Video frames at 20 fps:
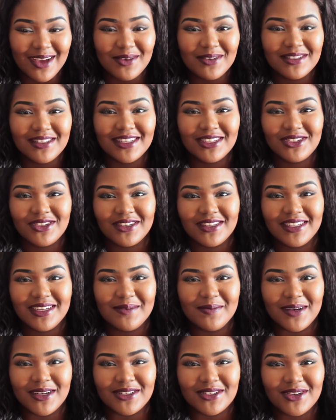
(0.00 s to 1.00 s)
I was literally
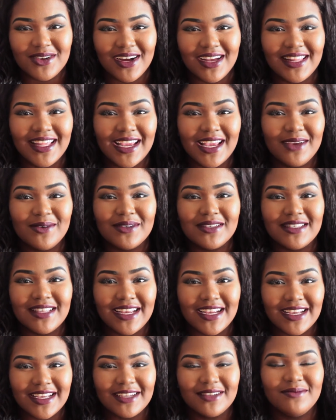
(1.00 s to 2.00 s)
about to cry. Like, it was
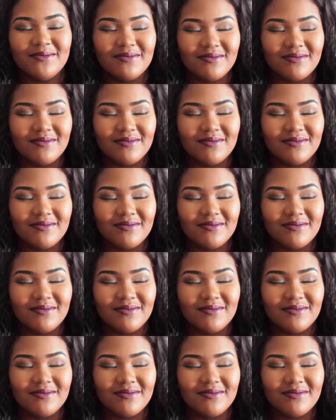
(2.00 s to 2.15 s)
like,